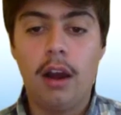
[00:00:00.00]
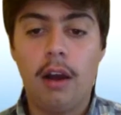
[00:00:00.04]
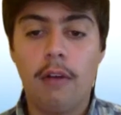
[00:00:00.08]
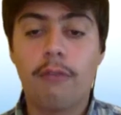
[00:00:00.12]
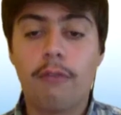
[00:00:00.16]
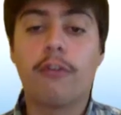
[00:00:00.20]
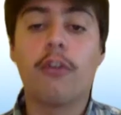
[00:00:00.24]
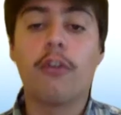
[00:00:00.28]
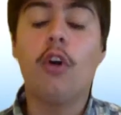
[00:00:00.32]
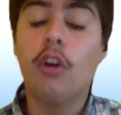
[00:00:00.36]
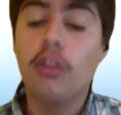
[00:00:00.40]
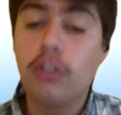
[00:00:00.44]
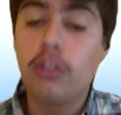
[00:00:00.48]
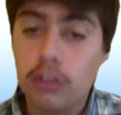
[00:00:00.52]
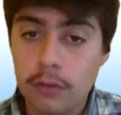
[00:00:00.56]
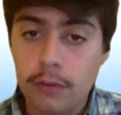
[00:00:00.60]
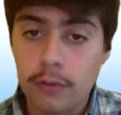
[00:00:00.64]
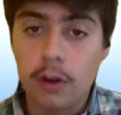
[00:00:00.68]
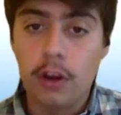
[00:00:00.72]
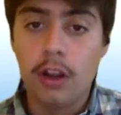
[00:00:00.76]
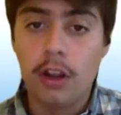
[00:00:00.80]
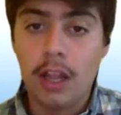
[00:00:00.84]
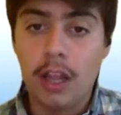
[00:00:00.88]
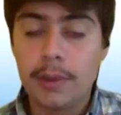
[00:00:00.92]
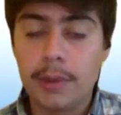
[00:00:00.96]
First of
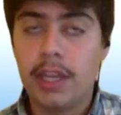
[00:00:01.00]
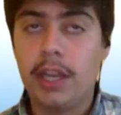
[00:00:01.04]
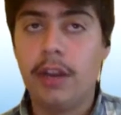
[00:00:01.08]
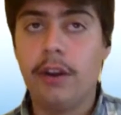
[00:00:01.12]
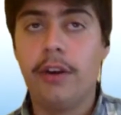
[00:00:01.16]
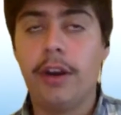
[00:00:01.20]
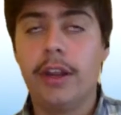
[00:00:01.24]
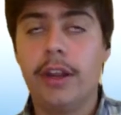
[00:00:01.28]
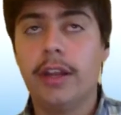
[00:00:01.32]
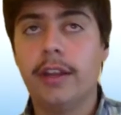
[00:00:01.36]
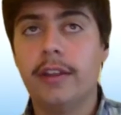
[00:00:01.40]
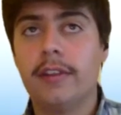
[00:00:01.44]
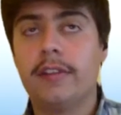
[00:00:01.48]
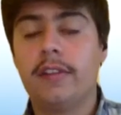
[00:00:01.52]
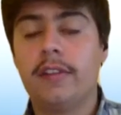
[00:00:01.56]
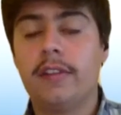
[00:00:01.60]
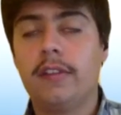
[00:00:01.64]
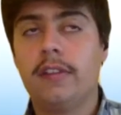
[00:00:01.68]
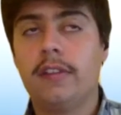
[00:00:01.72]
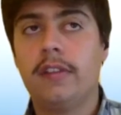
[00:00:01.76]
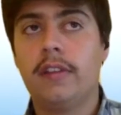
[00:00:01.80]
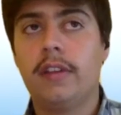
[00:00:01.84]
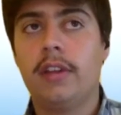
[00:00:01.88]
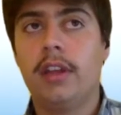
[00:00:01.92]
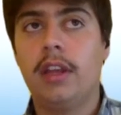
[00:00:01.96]
all, I'm
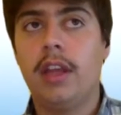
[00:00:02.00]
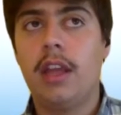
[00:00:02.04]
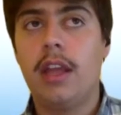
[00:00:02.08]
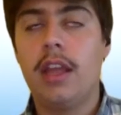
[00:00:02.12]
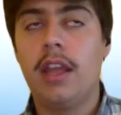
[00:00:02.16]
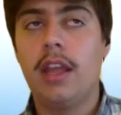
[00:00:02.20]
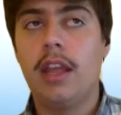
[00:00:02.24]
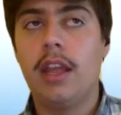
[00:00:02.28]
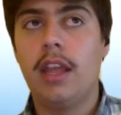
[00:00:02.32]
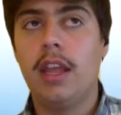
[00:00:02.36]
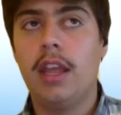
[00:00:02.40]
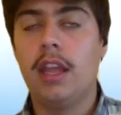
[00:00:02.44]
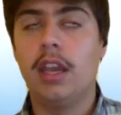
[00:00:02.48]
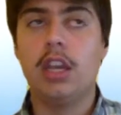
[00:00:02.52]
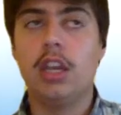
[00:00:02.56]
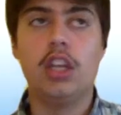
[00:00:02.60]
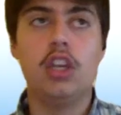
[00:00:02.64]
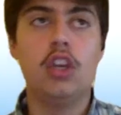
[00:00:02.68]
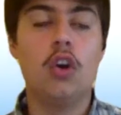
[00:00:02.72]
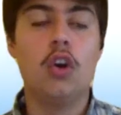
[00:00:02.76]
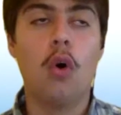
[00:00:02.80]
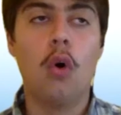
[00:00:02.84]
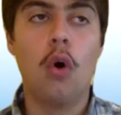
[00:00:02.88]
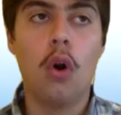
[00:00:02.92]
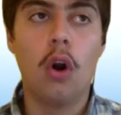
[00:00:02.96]
curious, in
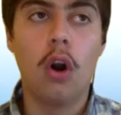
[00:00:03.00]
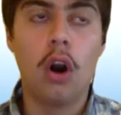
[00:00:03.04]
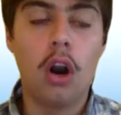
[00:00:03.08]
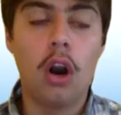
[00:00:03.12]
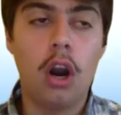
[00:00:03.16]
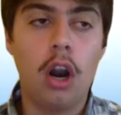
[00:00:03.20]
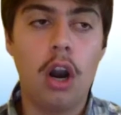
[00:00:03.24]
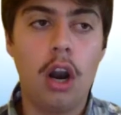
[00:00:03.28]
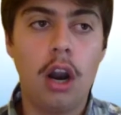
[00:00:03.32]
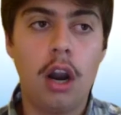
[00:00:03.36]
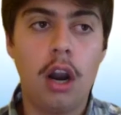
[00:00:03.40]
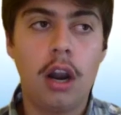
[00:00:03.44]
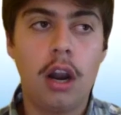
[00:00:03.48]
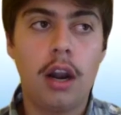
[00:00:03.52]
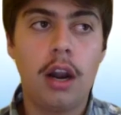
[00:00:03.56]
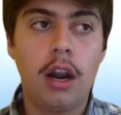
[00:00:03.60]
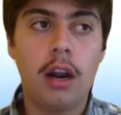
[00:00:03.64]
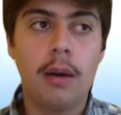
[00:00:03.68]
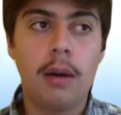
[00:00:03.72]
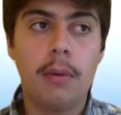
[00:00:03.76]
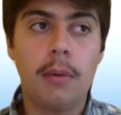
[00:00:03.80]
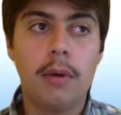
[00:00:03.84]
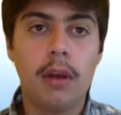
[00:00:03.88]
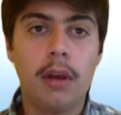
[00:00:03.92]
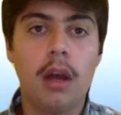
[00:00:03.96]
your
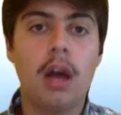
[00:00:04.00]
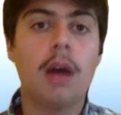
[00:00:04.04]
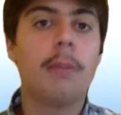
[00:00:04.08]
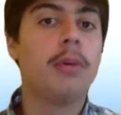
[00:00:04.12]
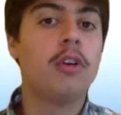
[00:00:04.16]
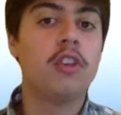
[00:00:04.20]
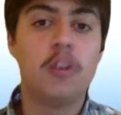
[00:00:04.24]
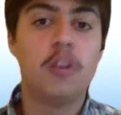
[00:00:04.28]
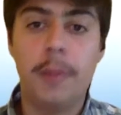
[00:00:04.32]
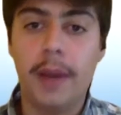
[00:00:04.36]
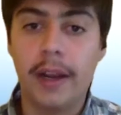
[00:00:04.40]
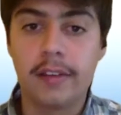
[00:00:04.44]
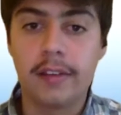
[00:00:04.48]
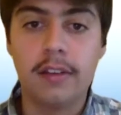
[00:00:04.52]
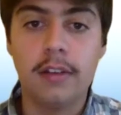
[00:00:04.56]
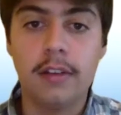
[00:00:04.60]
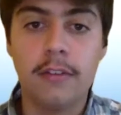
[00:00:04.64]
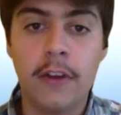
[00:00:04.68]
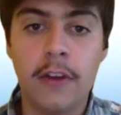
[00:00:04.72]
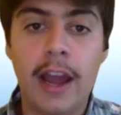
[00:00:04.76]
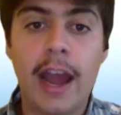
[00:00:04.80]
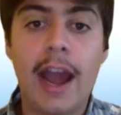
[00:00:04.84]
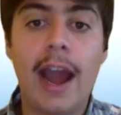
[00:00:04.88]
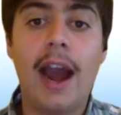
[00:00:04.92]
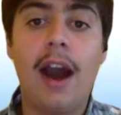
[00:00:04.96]
perspective,
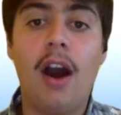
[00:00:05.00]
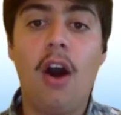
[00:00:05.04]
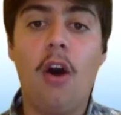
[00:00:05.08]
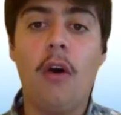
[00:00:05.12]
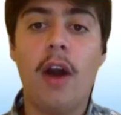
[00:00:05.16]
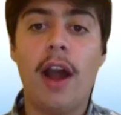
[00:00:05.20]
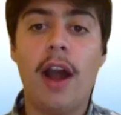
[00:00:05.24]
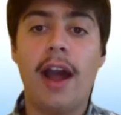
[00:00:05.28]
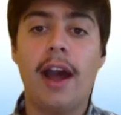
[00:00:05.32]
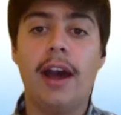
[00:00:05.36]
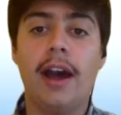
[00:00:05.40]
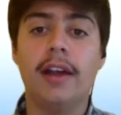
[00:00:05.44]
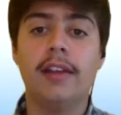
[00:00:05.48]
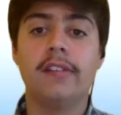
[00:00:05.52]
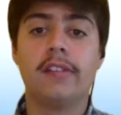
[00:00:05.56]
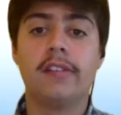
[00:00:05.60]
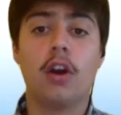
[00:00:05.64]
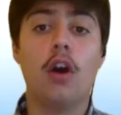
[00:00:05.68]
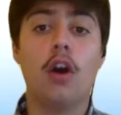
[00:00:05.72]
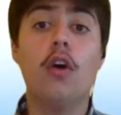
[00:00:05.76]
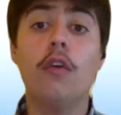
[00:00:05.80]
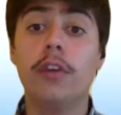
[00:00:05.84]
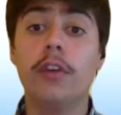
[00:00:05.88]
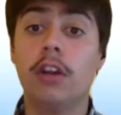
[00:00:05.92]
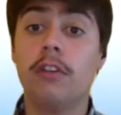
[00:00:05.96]
how has
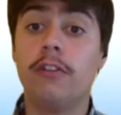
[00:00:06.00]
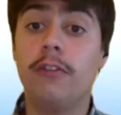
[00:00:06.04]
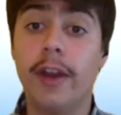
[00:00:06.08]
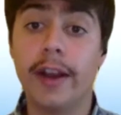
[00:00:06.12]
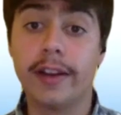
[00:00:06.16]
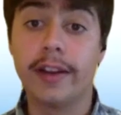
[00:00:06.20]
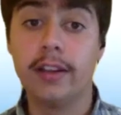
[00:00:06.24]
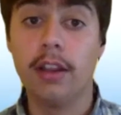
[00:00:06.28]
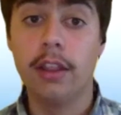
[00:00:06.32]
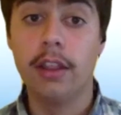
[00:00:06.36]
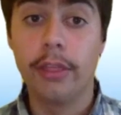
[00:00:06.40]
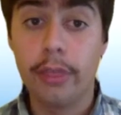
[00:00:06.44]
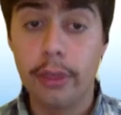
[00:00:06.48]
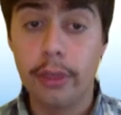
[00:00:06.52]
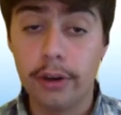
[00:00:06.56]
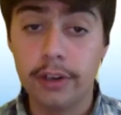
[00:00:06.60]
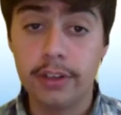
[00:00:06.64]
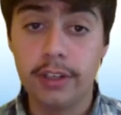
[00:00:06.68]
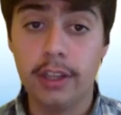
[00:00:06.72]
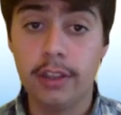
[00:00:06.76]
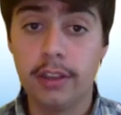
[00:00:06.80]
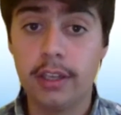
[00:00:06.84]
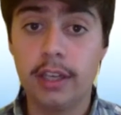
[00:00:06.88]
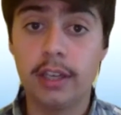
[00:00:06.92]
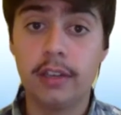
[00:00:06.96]
COVID affected the
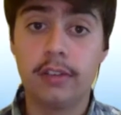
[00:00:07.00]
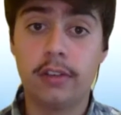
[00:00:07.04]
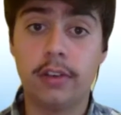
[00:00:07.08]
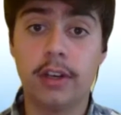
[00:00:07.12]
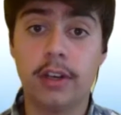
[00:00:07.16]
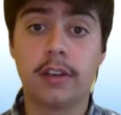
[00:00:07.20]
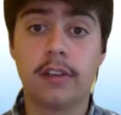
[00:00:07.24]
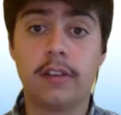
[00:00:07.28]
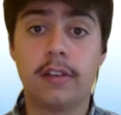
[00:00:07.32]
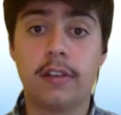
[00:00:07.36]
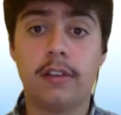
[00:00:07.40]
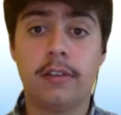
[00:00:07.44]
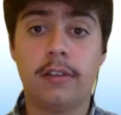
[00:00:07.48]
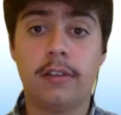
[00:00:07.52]
13th district?